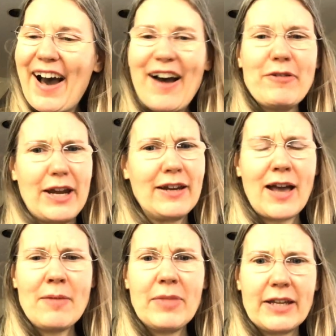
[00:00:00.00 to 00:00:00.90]
all right
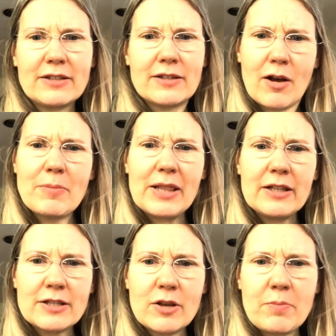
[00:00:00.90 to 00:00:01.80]
i'm like on my little
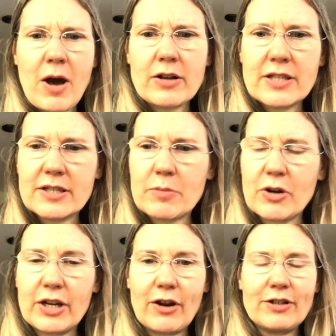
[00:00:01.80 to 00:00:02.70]
soapbox this
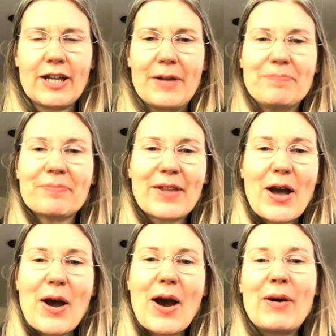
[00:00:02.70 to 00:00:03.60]
morning aren't i
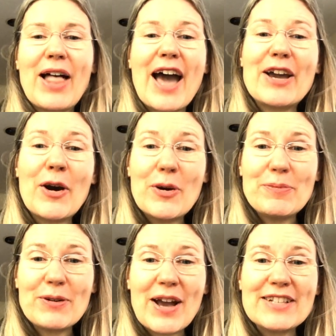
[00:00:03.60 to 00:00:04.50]
well, I hope
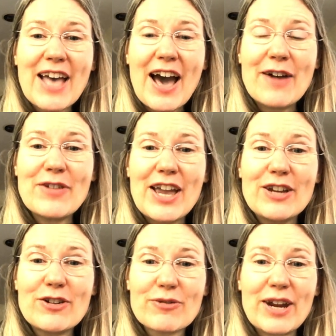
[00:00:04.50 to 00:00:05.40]
you guys have a
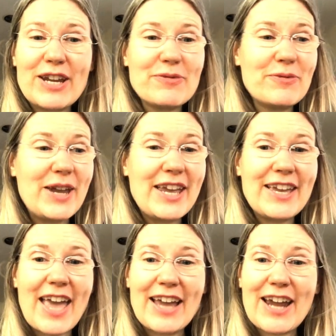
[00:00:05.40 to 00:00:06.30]
great
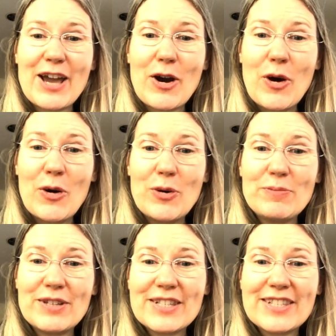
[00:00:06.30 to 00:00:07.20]
week and I hope
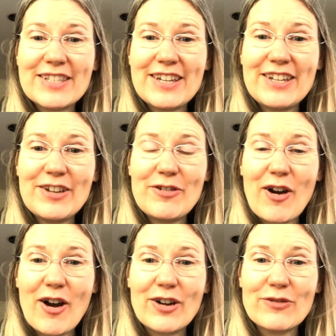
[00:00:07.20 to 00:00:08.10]
to see you
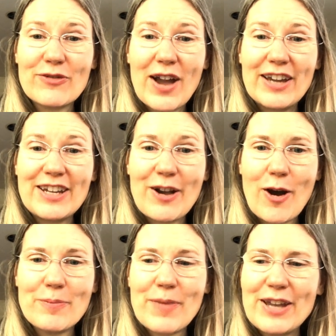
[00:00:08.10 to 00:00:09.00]
on Friday
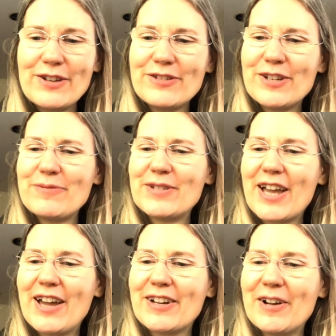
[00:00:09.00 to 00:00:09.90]
on my YouTube
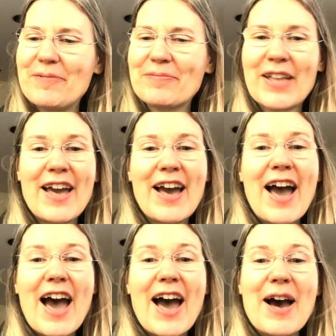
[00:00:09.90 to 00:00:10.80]
channel.
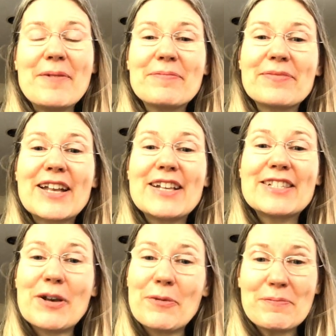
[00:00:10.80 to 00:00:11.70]
Um,
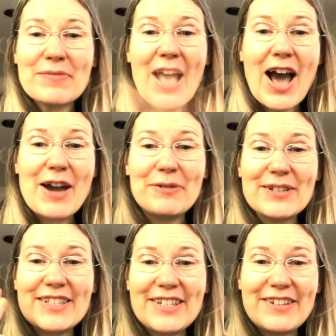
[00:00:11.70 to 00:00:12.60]
so I will
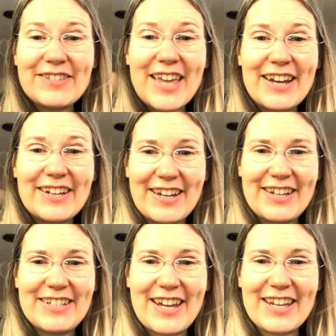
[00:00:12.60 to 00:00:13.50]
see you then.
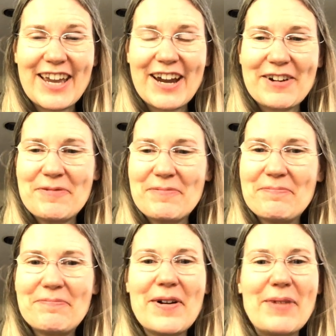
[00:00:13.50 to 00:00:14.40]
Take care.
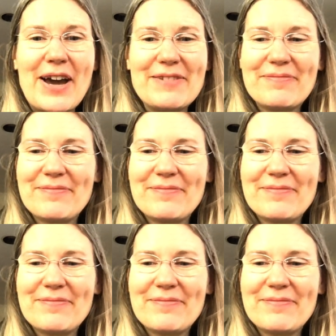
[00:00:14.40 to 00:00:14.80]
Bye bye.